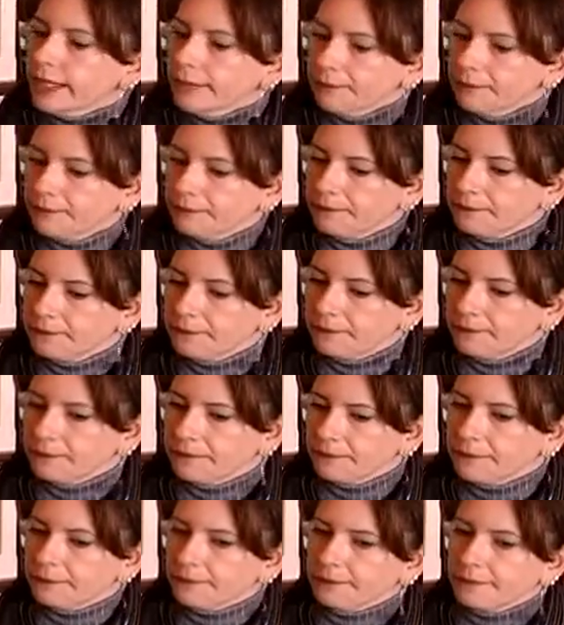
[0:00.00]

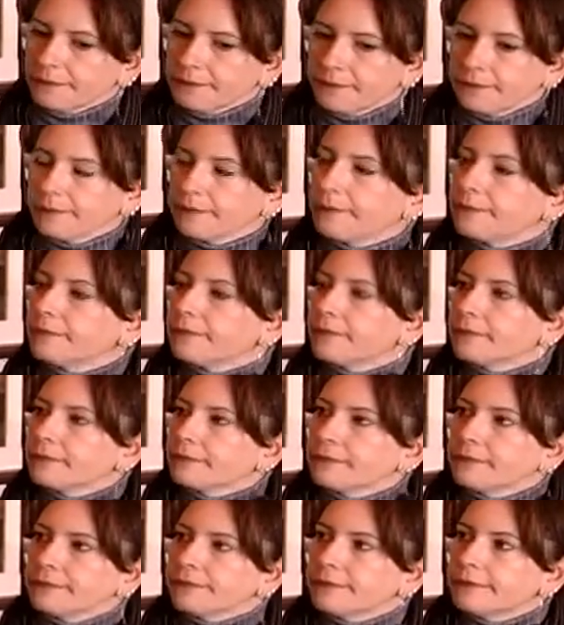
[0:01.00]

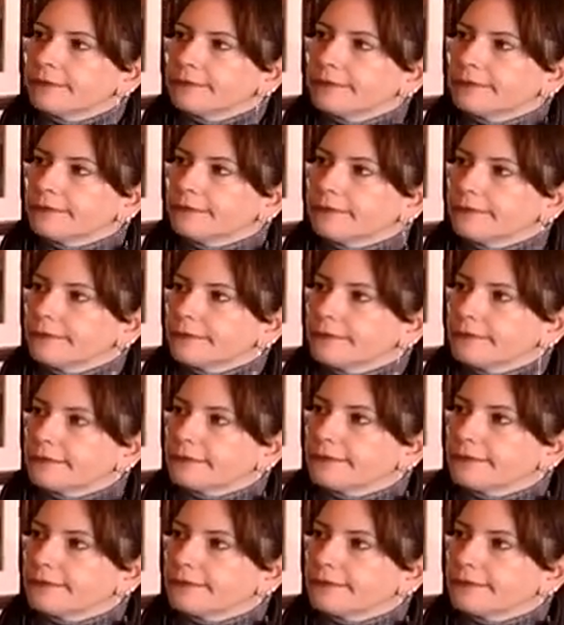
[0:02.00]
(silent)